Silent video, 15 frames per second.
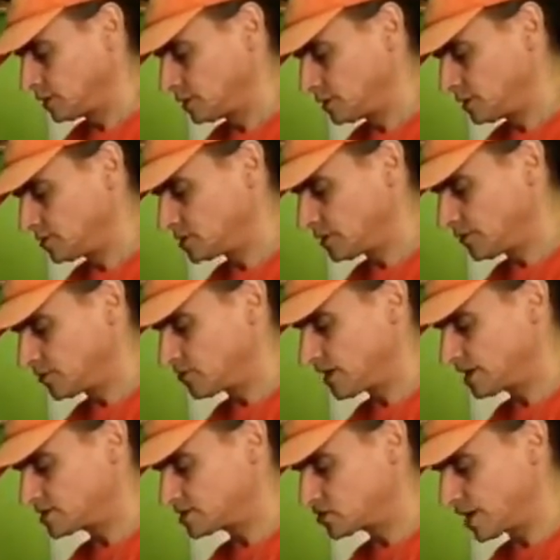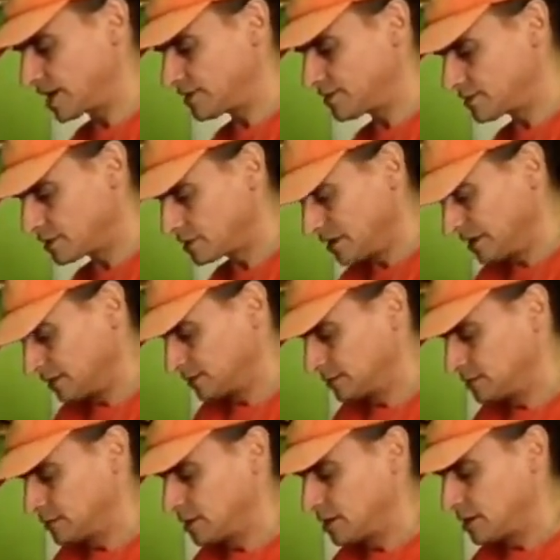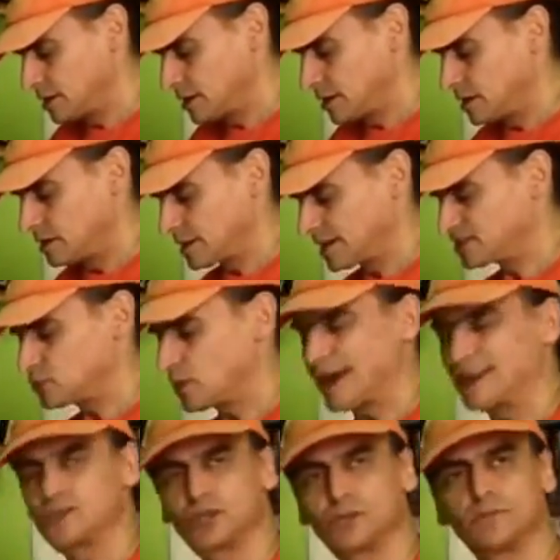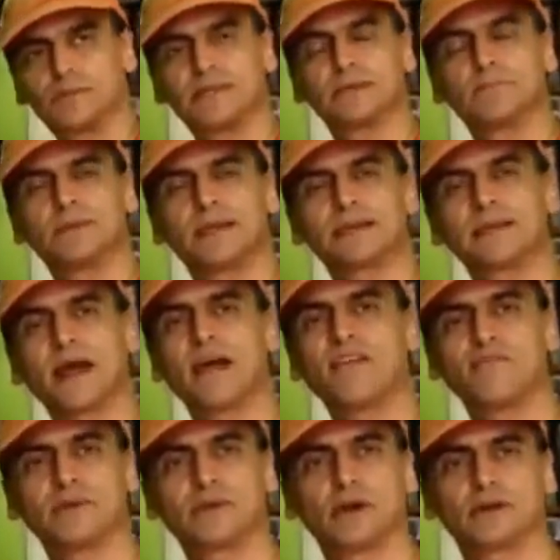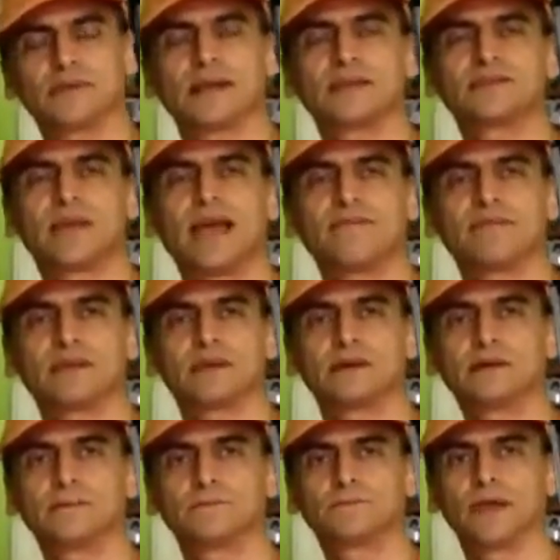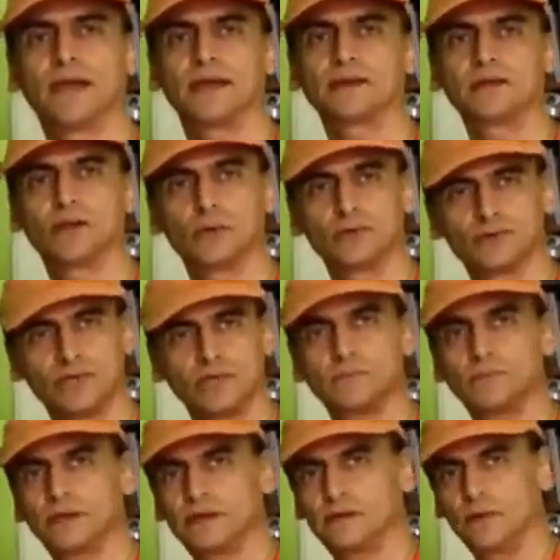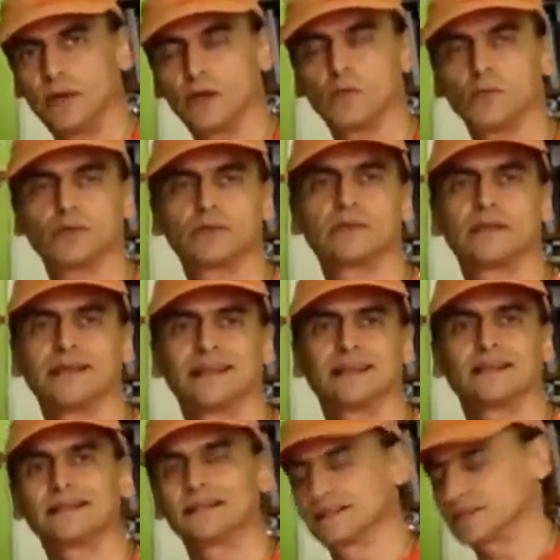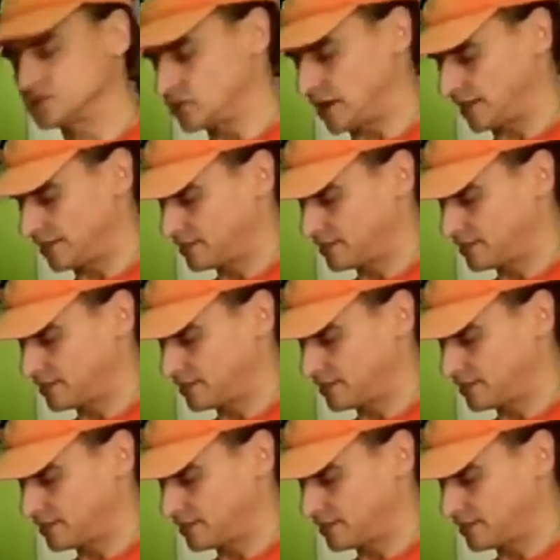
Need some strength. That's why it should be a big knife because that is heavier and goes deep in with little strength.